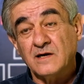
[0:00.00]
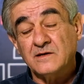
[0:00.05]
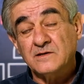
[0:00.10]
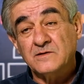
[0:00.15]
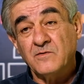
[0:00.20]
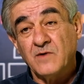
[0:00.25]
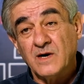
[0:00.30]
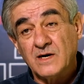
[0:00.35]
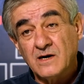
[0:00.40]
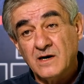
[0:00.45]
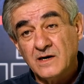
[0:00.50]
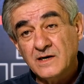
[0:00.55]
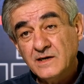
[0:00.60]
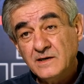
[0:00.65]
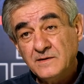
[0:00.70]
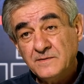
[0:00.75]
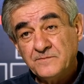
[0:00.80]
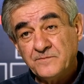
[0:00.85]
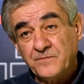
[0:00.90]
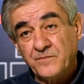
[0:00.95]
were given to them.
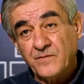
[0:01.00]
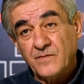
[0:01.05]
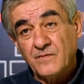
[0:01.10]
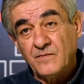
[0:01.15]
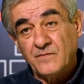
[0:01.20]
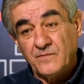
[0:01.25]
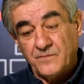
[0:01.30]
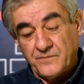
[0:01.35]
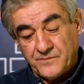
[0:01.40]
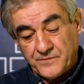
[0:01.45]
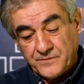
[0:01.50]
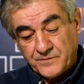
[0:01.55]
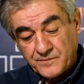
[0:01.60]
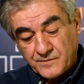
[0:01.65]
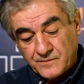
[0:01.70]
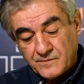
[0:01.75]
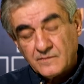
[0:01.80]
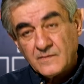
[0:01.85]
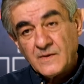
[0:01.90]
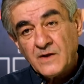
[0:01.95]
They used
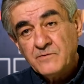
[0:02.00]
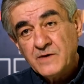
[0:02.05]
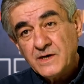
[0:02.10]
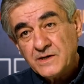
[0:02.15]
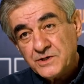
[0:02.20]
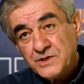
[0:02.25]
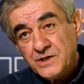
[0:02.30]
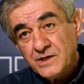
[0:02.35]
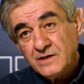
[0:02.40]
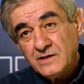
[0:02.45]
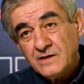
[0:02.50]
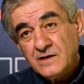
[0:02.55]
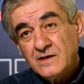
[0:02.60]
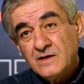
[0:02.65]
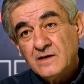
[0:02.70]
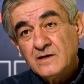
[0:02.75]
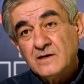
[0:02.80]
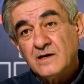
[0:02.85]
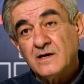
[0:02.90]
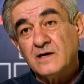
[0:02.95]
against
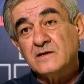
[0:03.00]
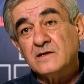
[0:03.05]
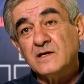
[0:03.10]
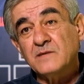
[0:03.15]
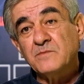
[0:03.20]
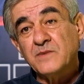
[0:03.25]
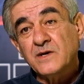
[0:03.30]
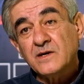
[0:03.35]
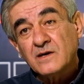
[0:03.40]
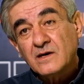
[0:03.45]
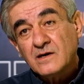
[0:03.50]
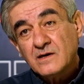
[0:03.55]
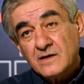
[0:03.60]
Armenia at the end of the